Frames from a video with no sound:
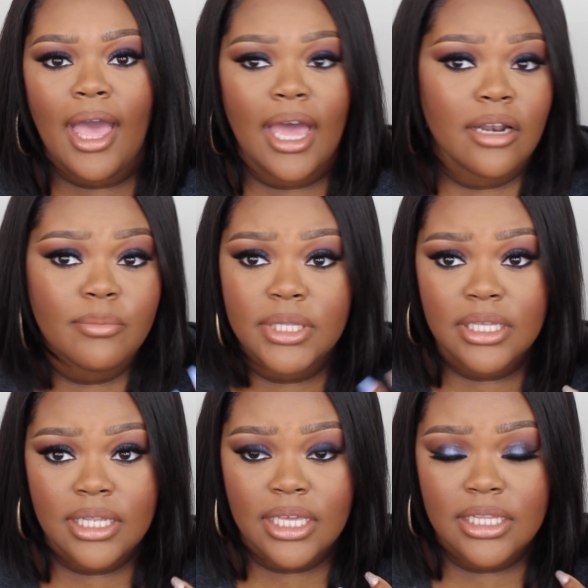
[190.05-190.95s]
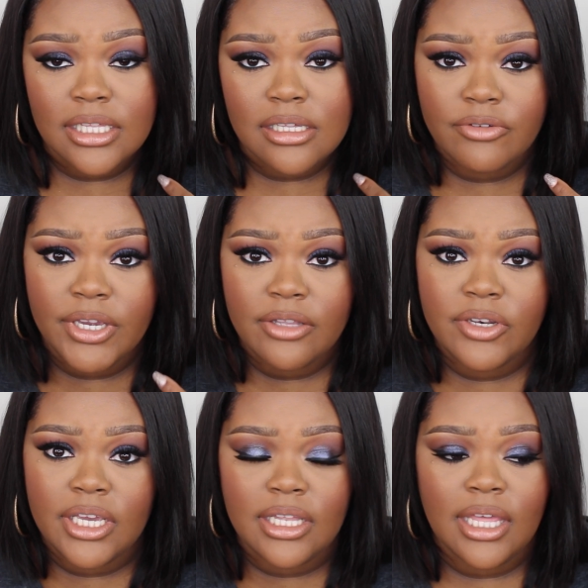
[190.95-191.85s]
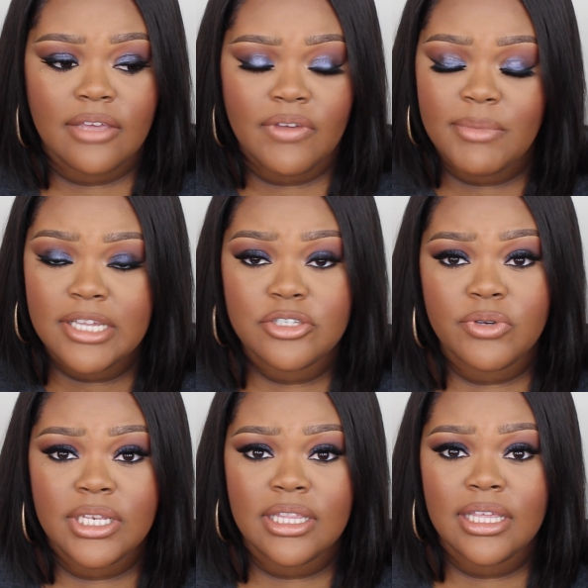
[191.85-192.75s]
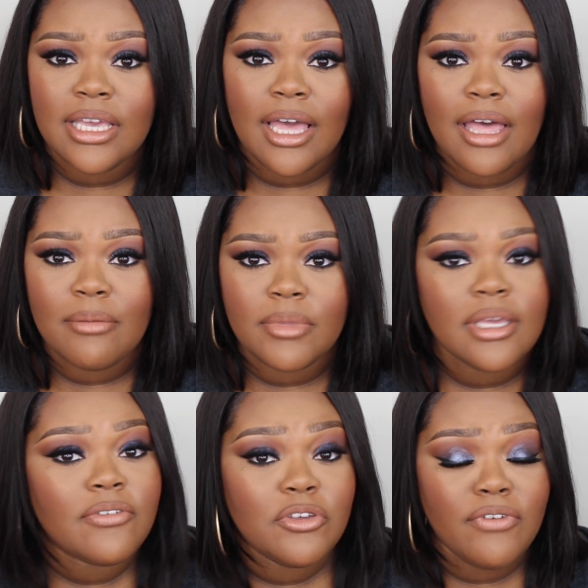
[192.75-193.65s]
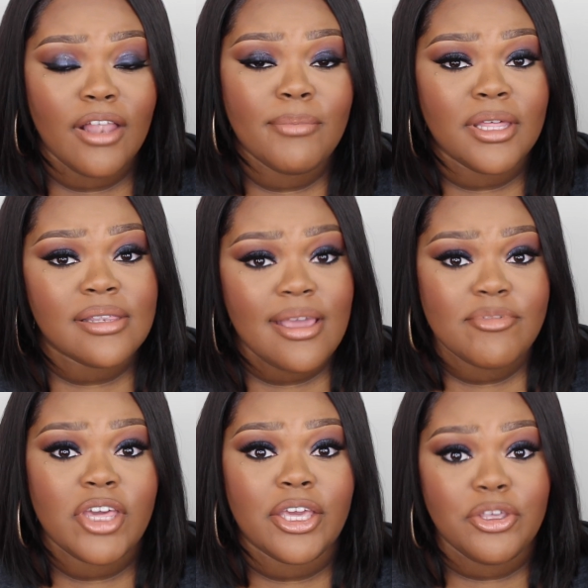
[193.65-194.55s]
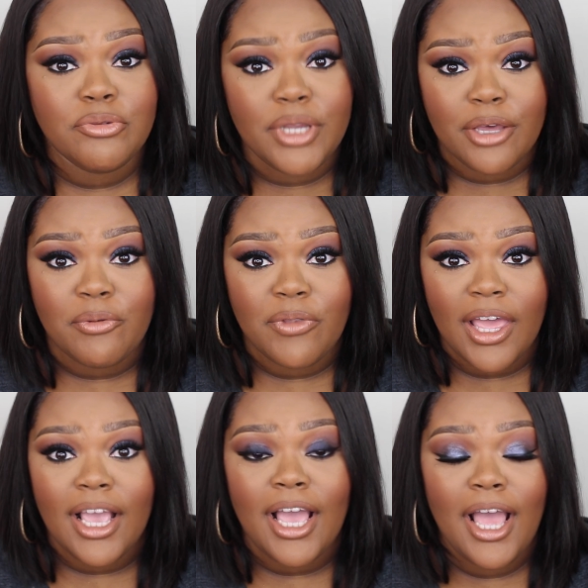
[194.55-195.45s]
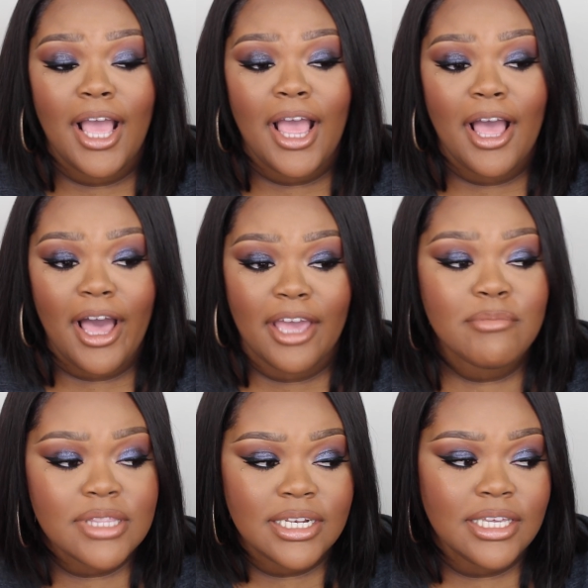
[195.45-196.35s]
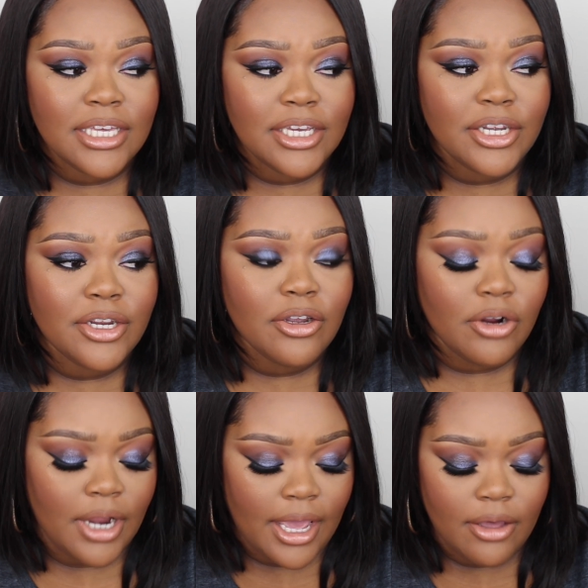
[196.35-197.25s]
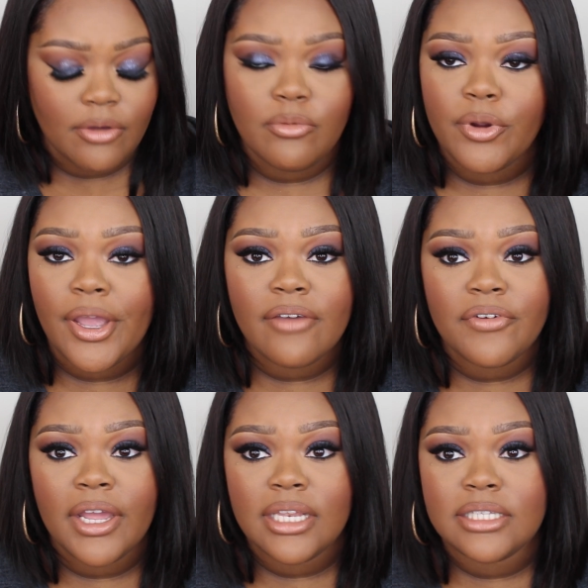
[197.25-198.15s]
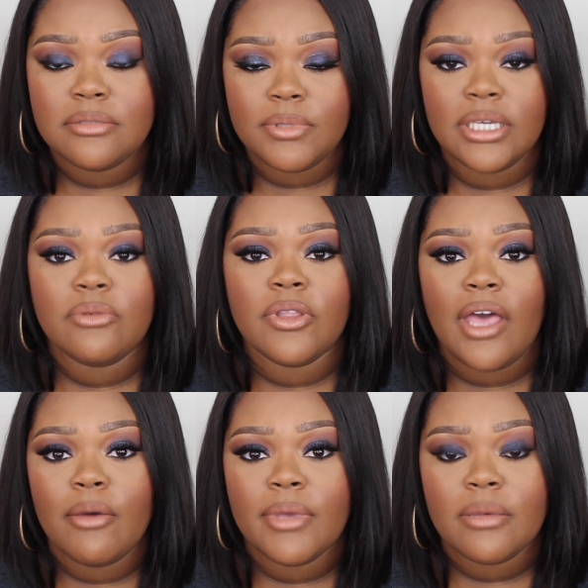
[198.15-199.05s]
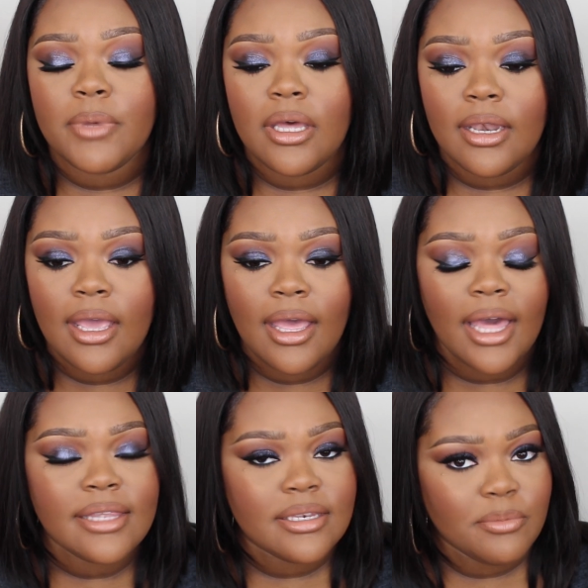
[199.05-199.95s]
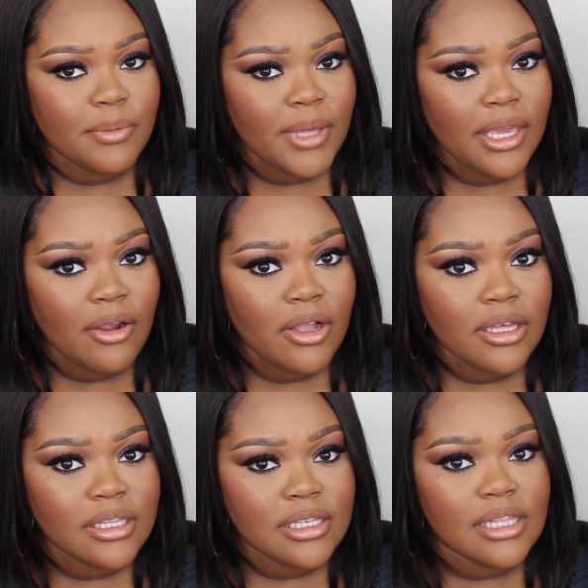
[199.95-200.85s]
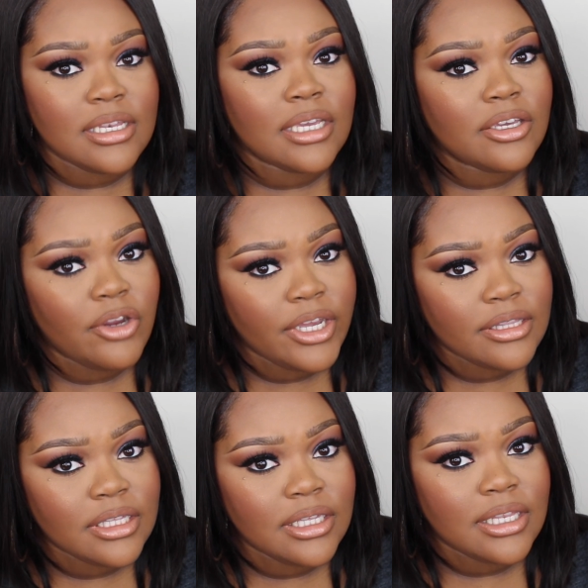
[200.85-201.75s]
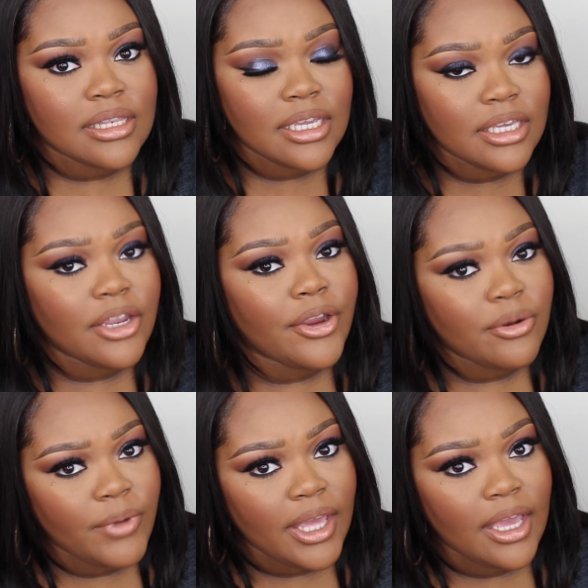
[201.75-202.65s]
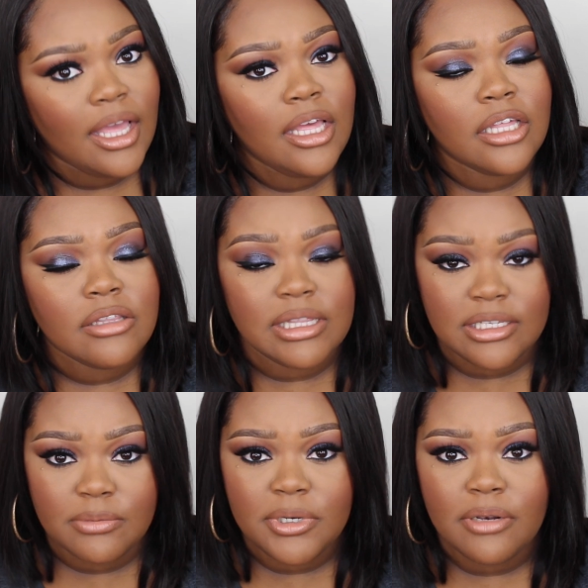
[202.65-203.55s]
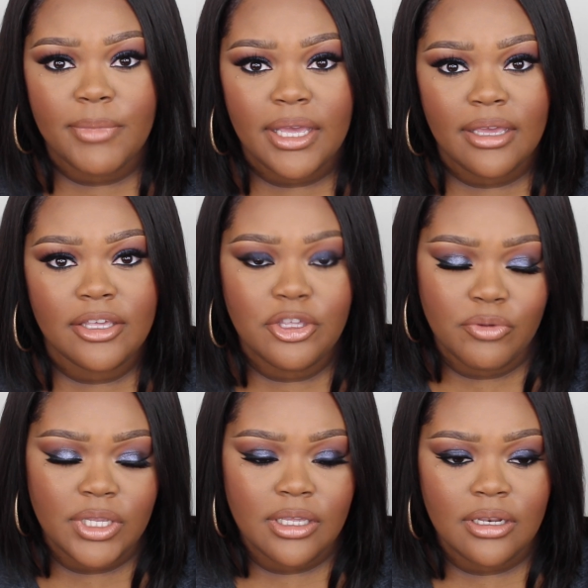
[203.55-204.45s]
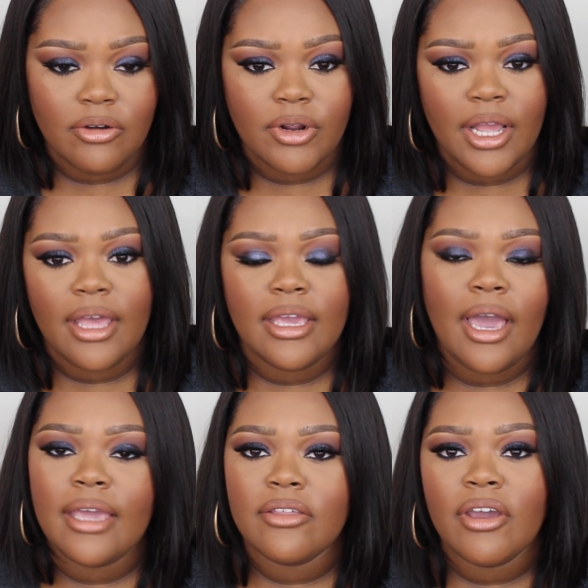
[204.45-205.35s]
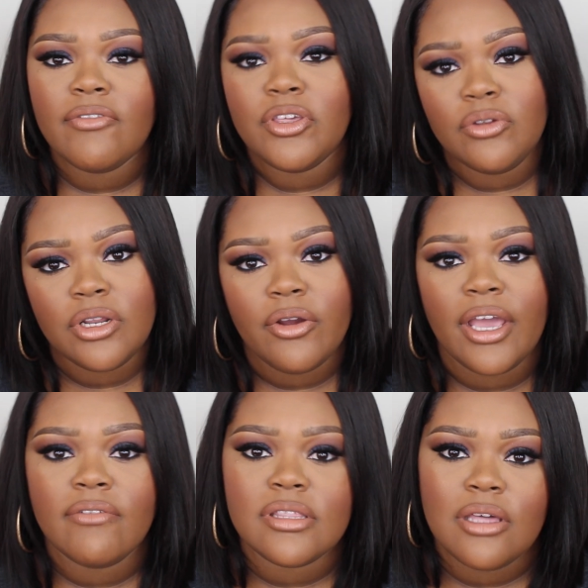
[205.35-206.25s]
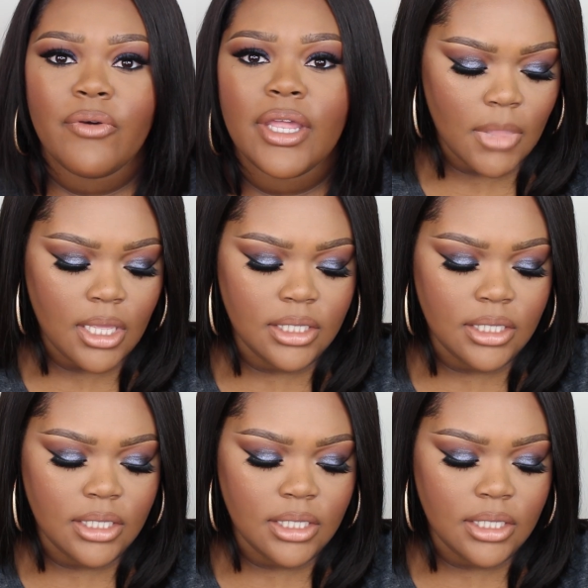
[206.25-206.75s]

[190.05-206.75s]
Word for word: I don't be looking like this on a regular day. Like if I'm not doing anything, I'm if you follow me on Snapchat, you know. Like I'm sitting here or out wherever I need to be without makeup on. I still put my hair on because let's not get crazy. Let's not get carried away. So I still put on my unit or I, I either have a unit or I have a sew-in.